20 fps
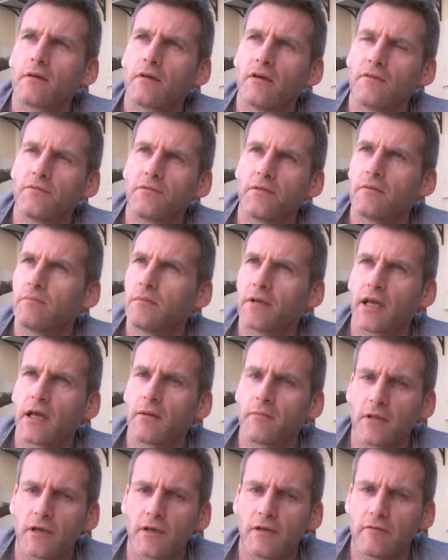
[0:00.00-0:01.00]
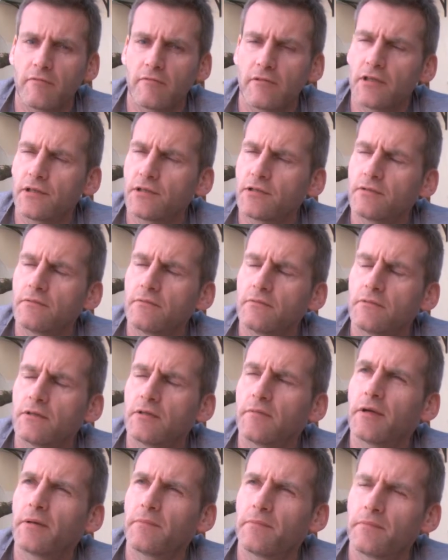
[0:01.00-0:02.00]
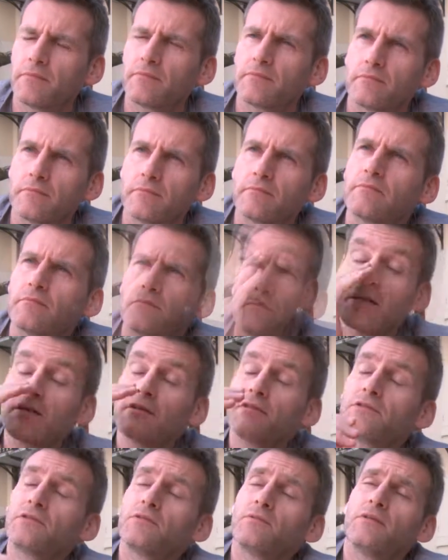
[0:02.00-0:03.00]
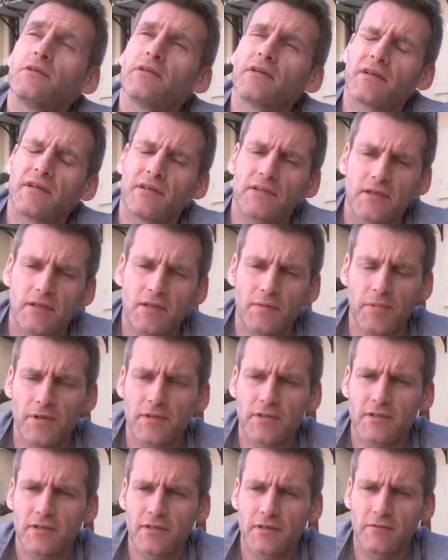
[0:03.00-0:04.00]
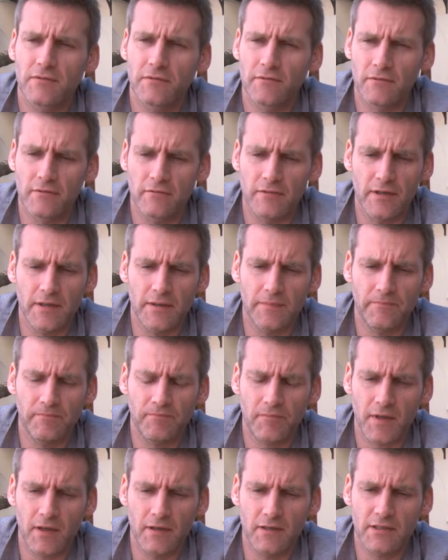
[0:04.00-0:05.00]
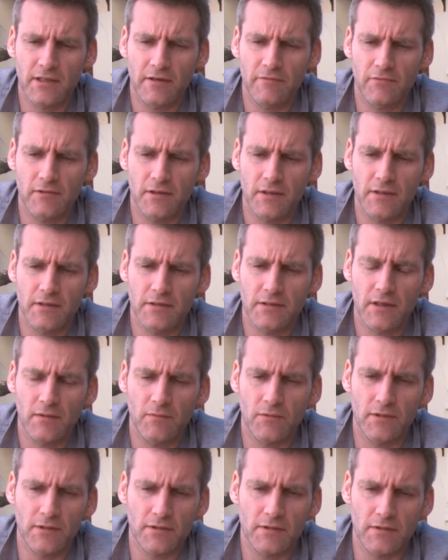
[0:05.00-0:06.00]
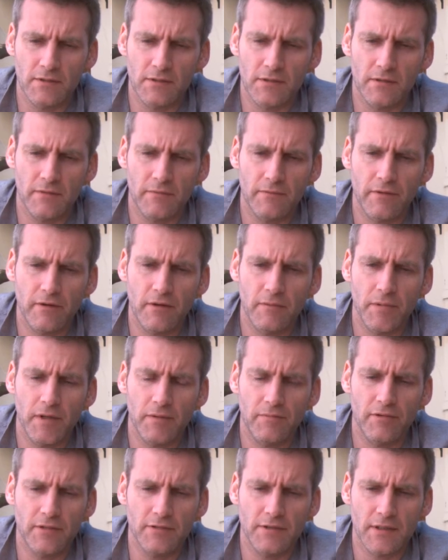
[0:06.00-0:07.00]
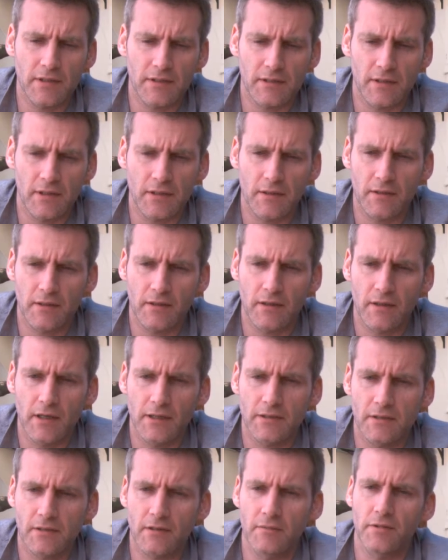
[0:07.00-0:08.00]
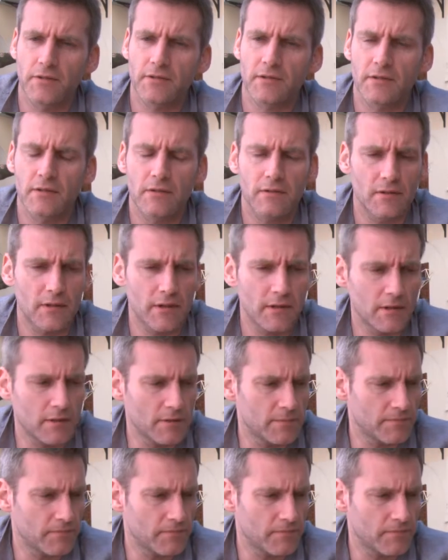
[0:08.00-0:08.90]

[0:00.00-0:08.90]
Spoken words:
And film became like a religion to me. I used to work as a compositor for several years. I worked on some very big projects, like as a compositor, like